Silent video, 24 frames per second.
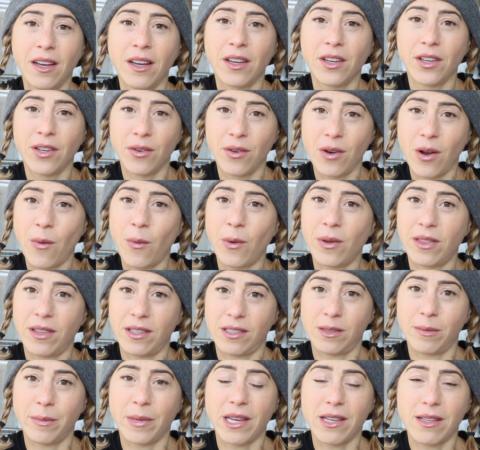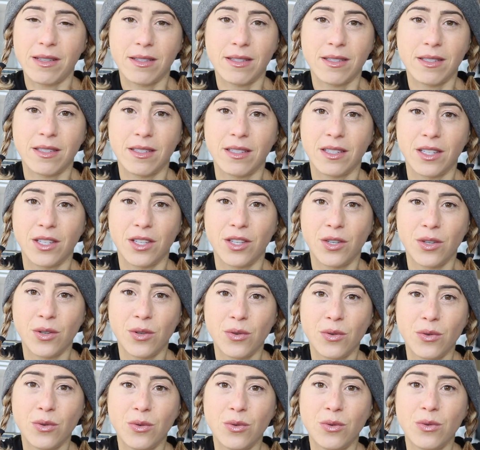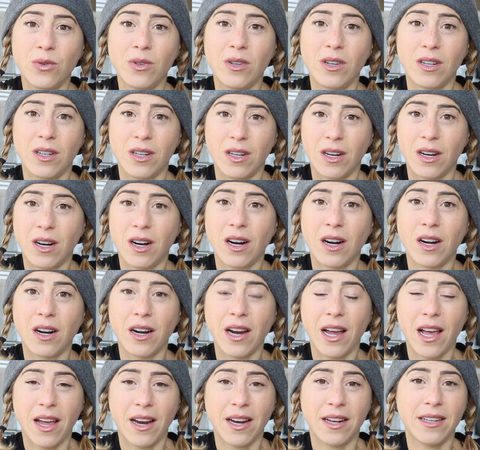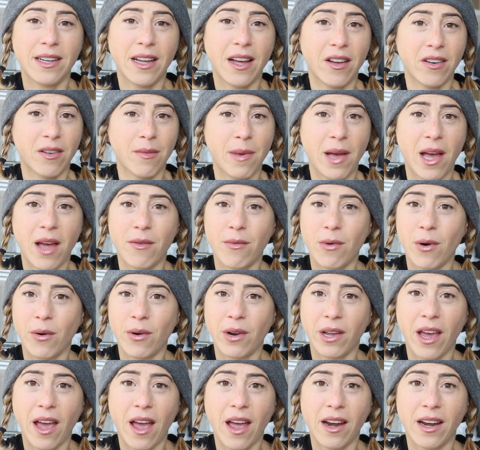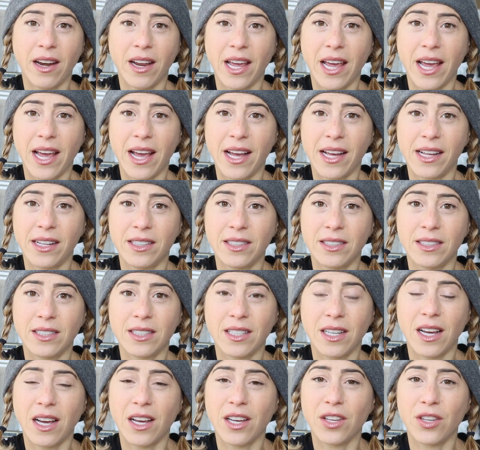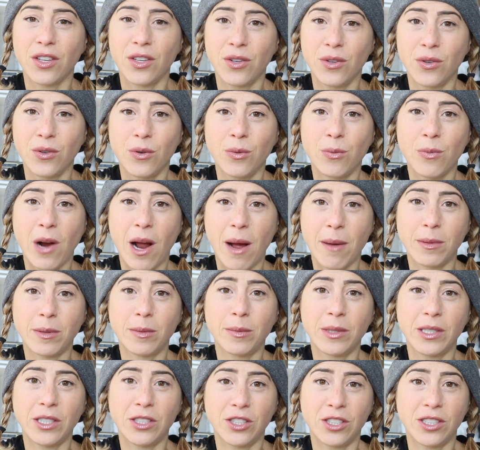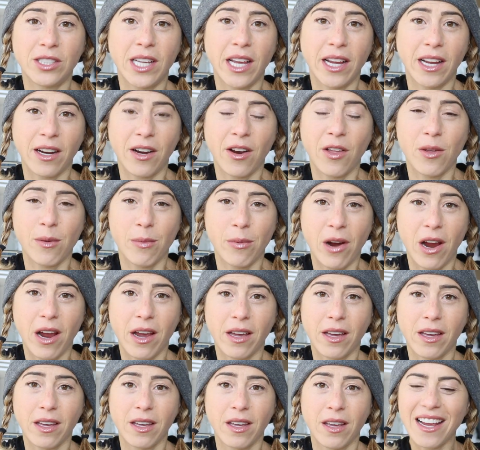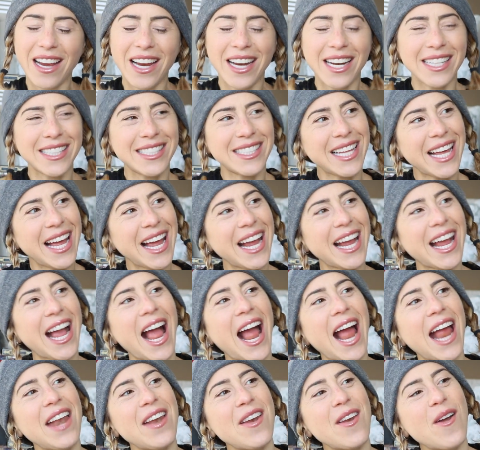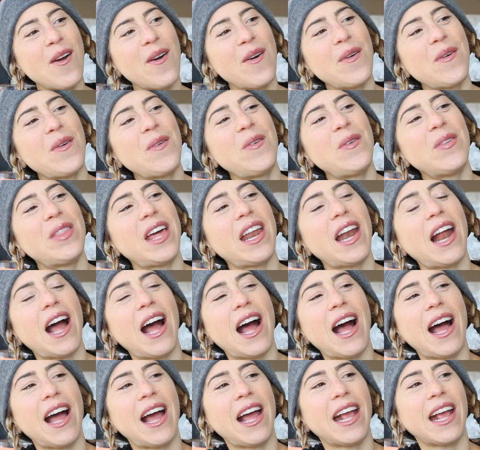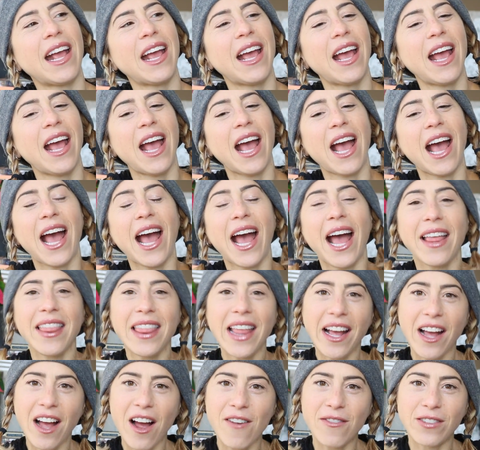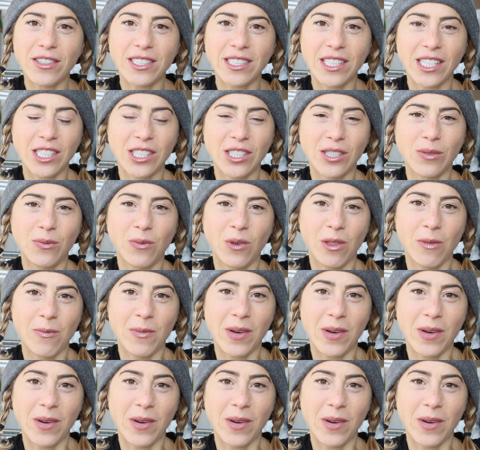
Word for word: you know what this means. You are headed down a bad road again and you probably should take another break. And it's like, I know that I had that conversation with